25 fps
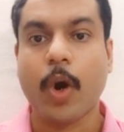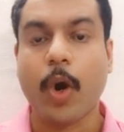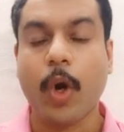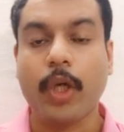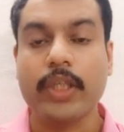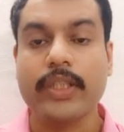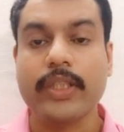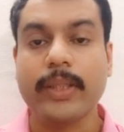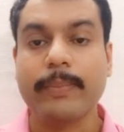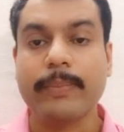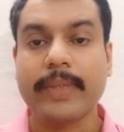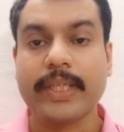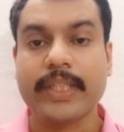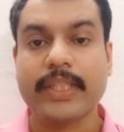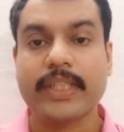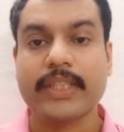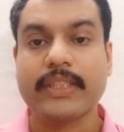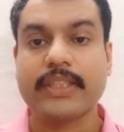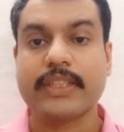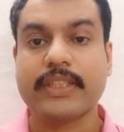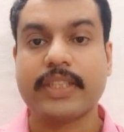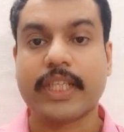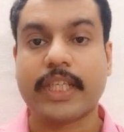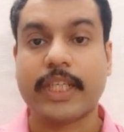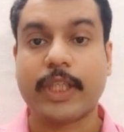All the
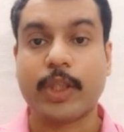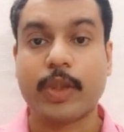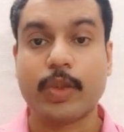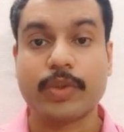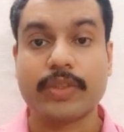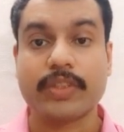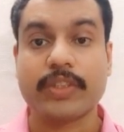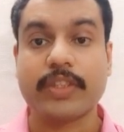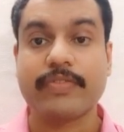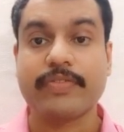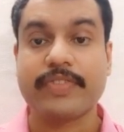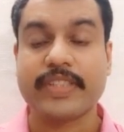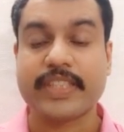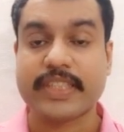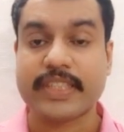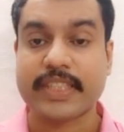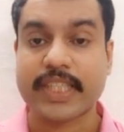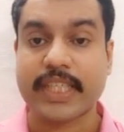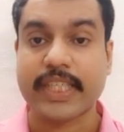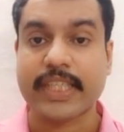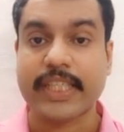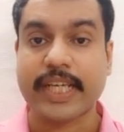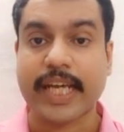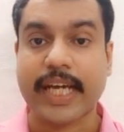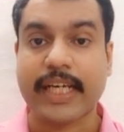methods use the
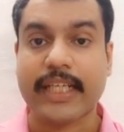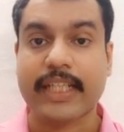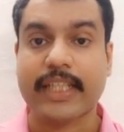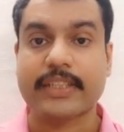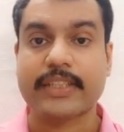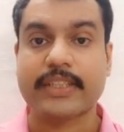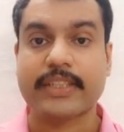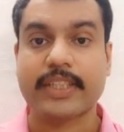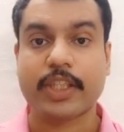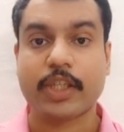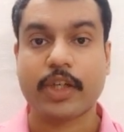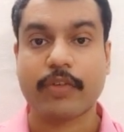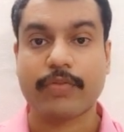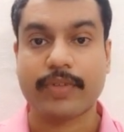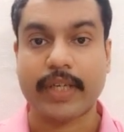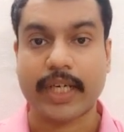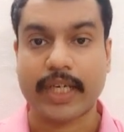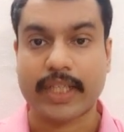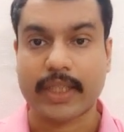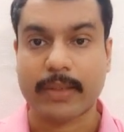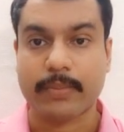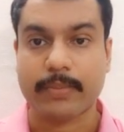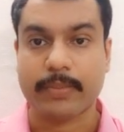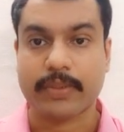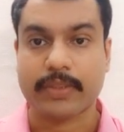physical characteristic of
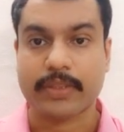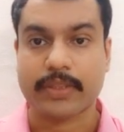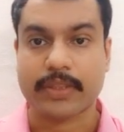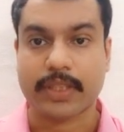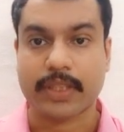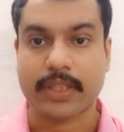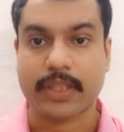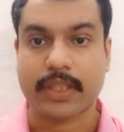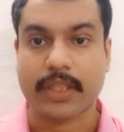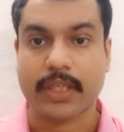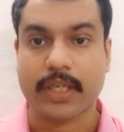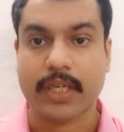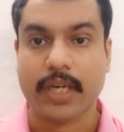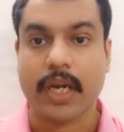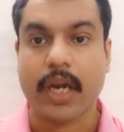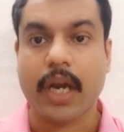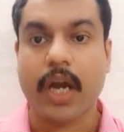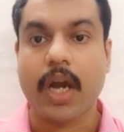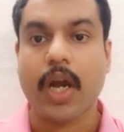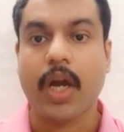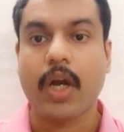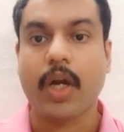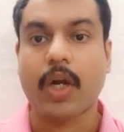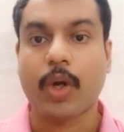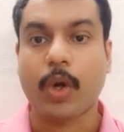gutta percha
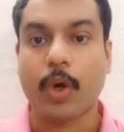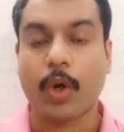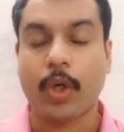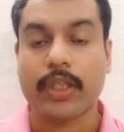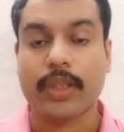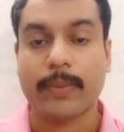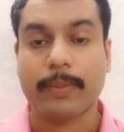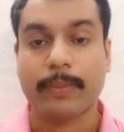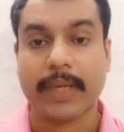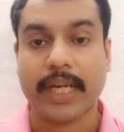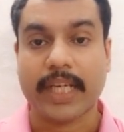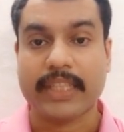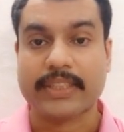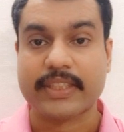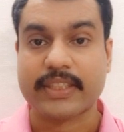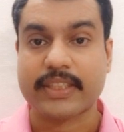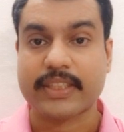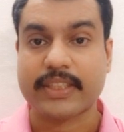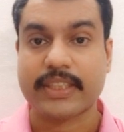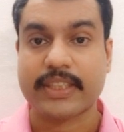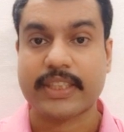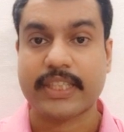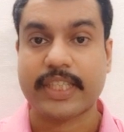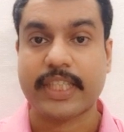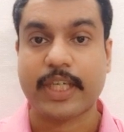called
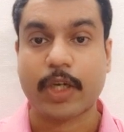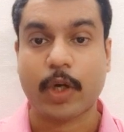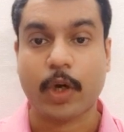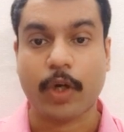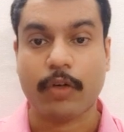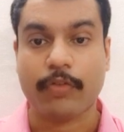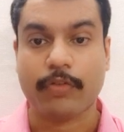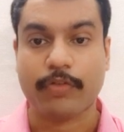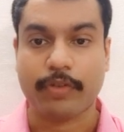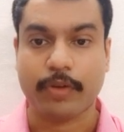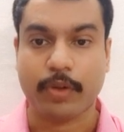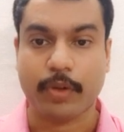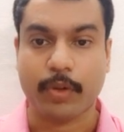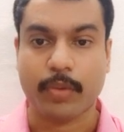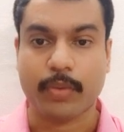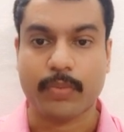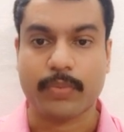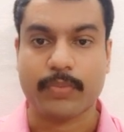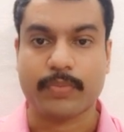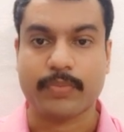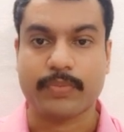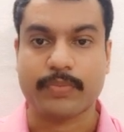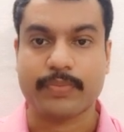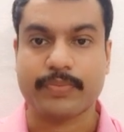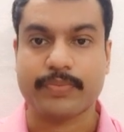plasticity or flow.
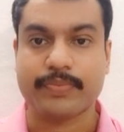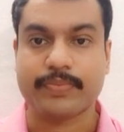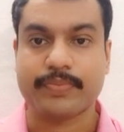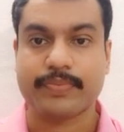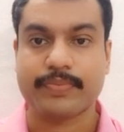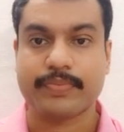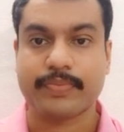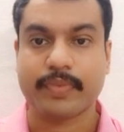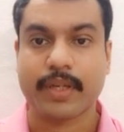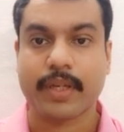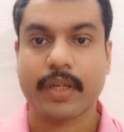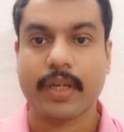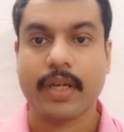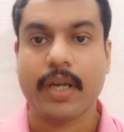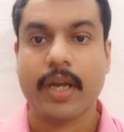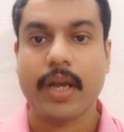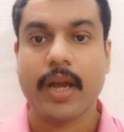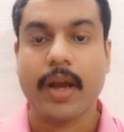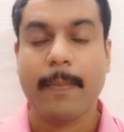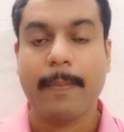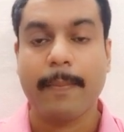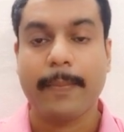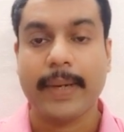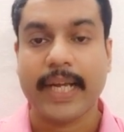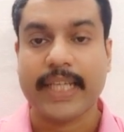
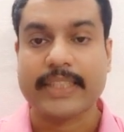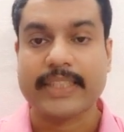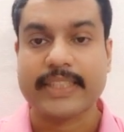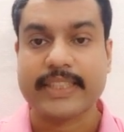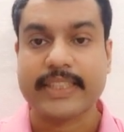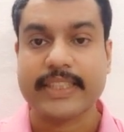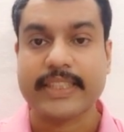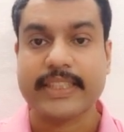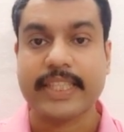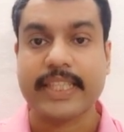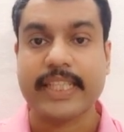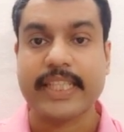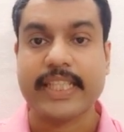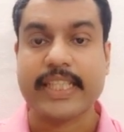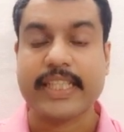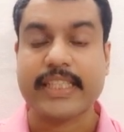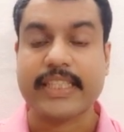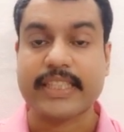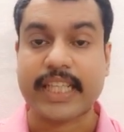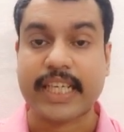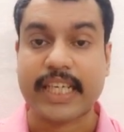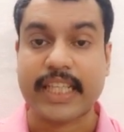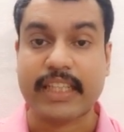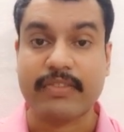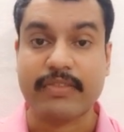Plasticity
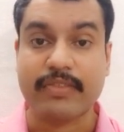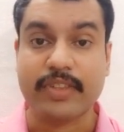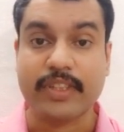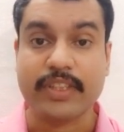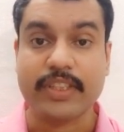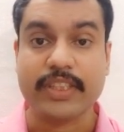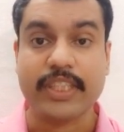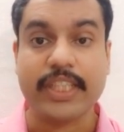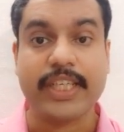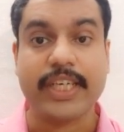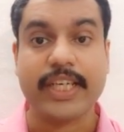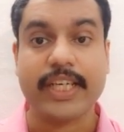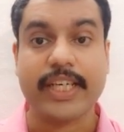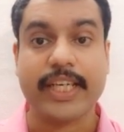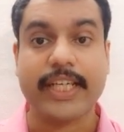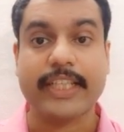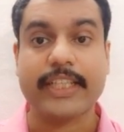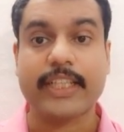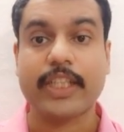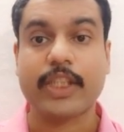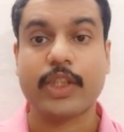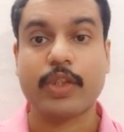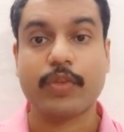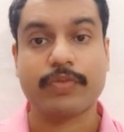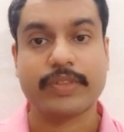is inversely
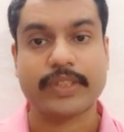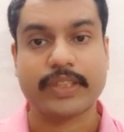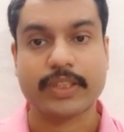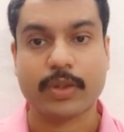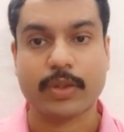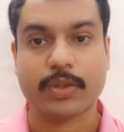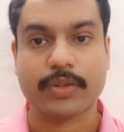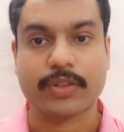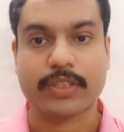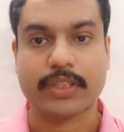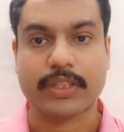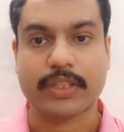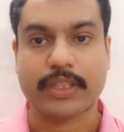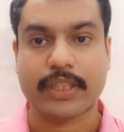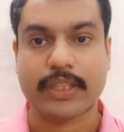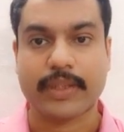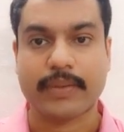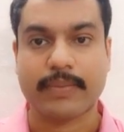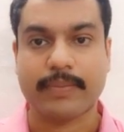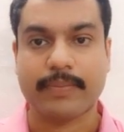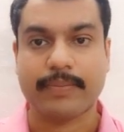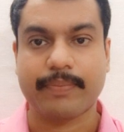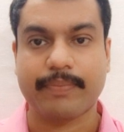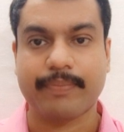related to viscosity.